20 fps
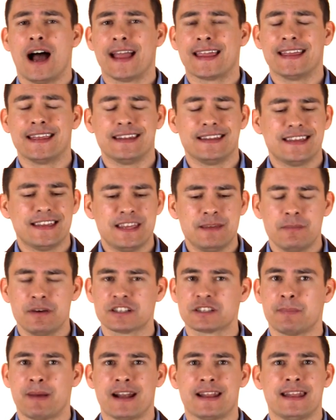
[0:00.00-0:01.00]
I get
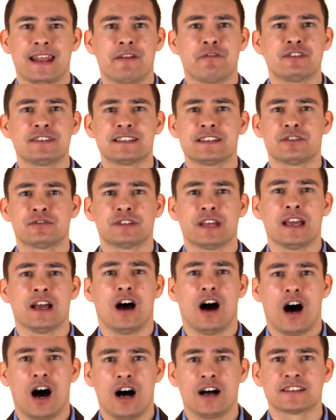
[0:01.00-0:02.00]
emails about it every single day.
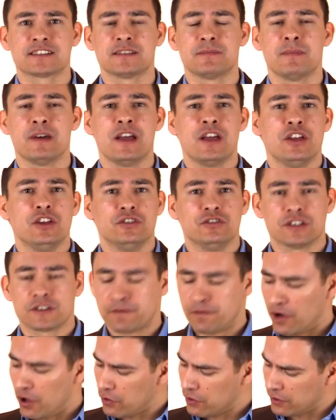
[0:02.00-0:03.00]
Awesome. You can
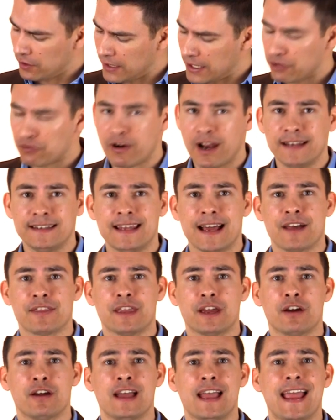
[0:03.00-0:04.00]
just follow the link right down
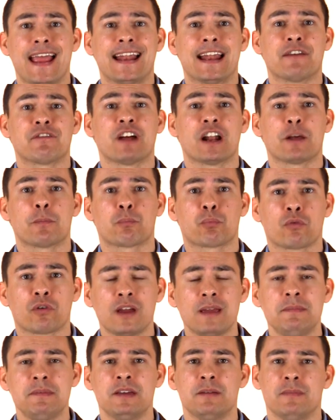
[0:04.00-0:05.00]
there. And I've got a
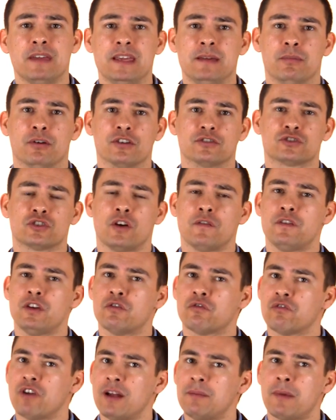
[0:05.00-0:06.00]
premium ebook. So if
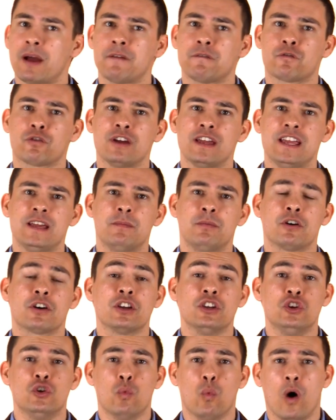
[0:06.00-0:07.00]
you've read my free
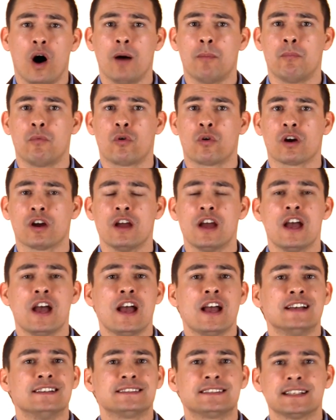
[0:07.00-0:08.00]
ebook and you want more,
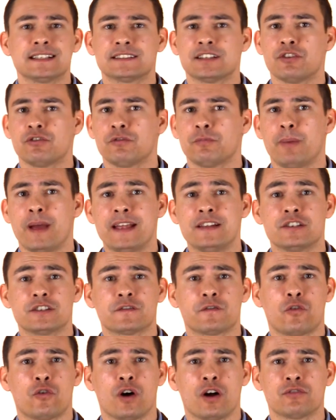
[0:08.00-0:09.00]
six hundred pages,
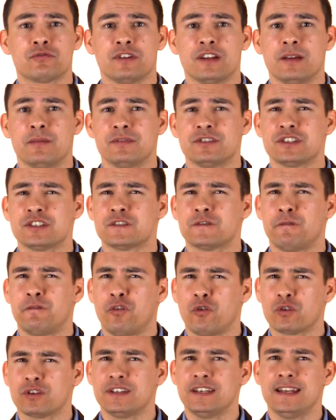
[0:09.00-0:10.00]
four hundred images,
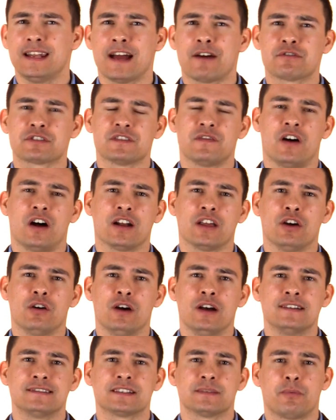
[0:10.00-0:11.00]
fourteen hours of
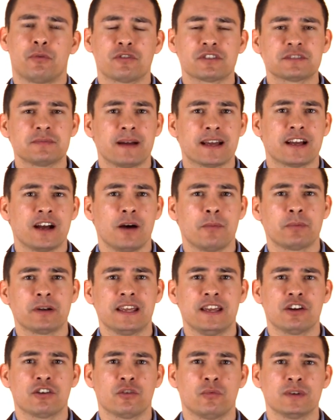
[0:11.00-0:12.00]
audio, supports my
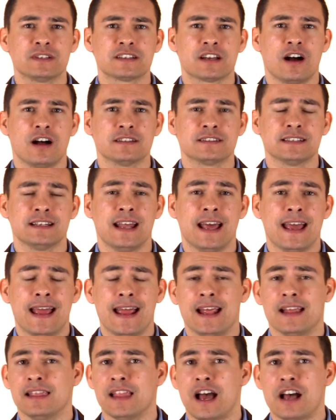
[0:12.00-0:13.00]
company here in Wisconsin
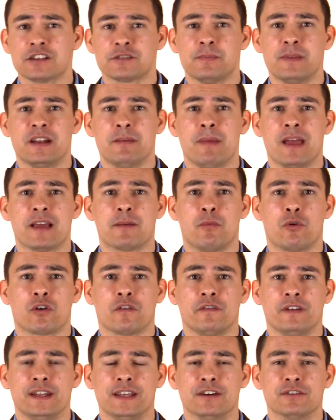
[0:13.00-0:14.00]
and allows me to make
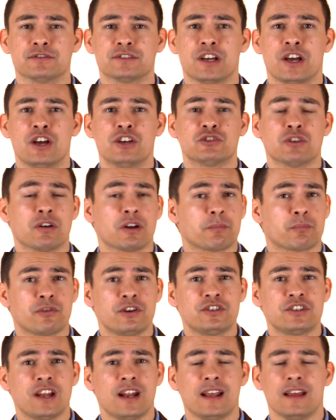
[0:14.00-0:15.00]
more videos. So I'd
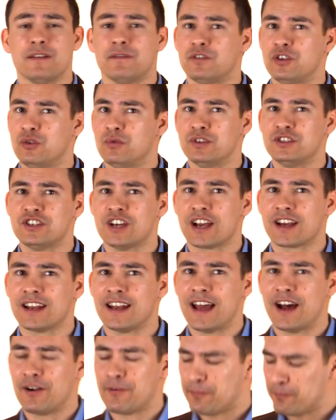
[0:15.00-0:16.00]
appreciate it if you would check
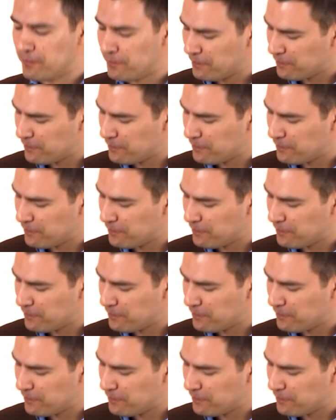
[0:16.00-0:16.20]
it out.